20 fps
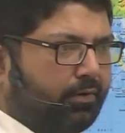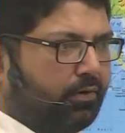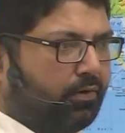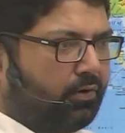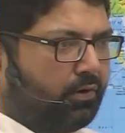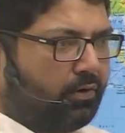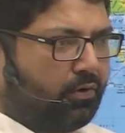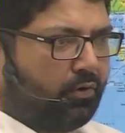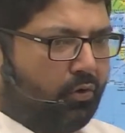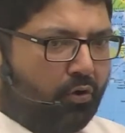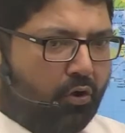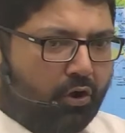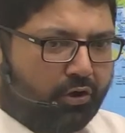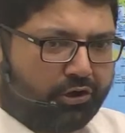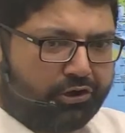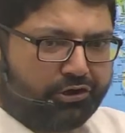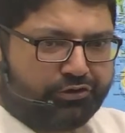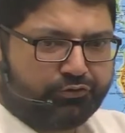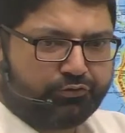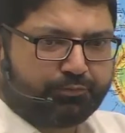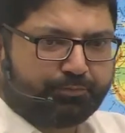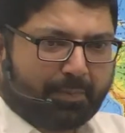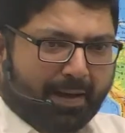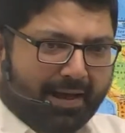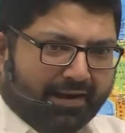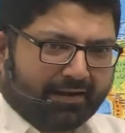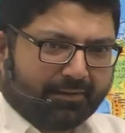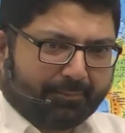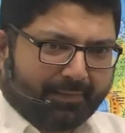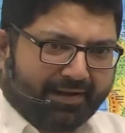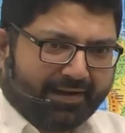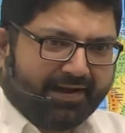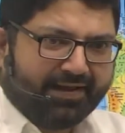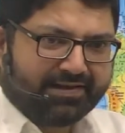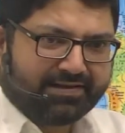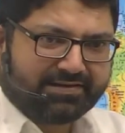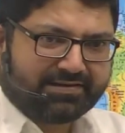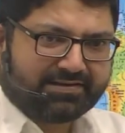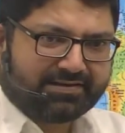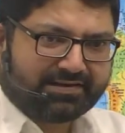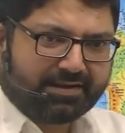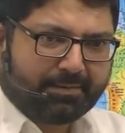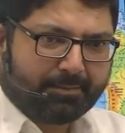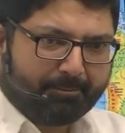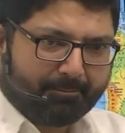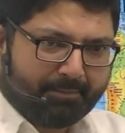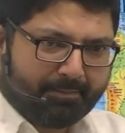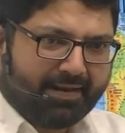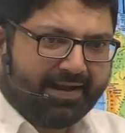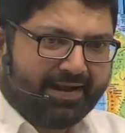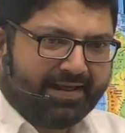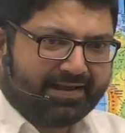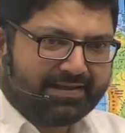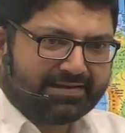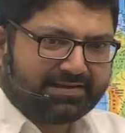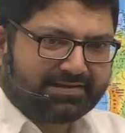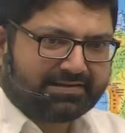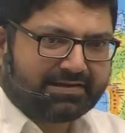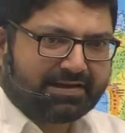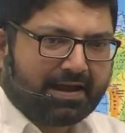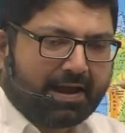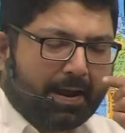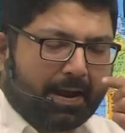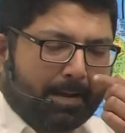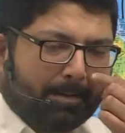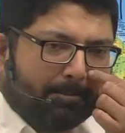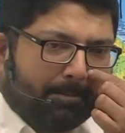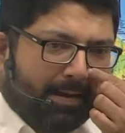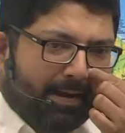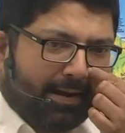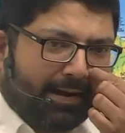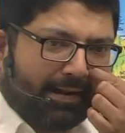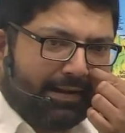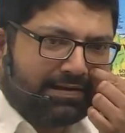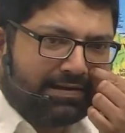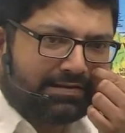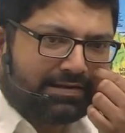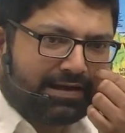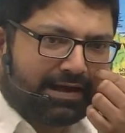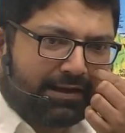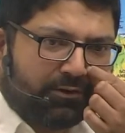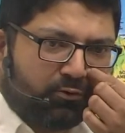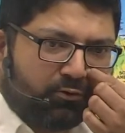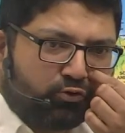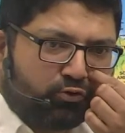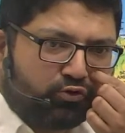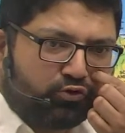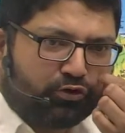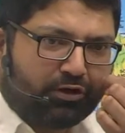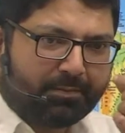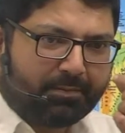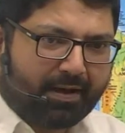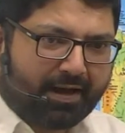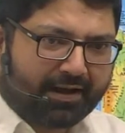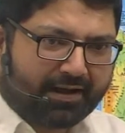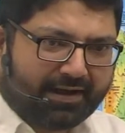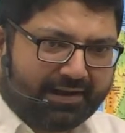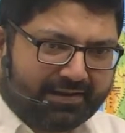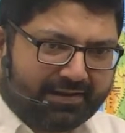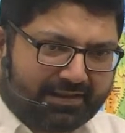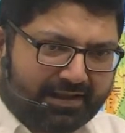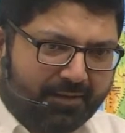longitude, parallel meridians. Meridians are used to demarcate the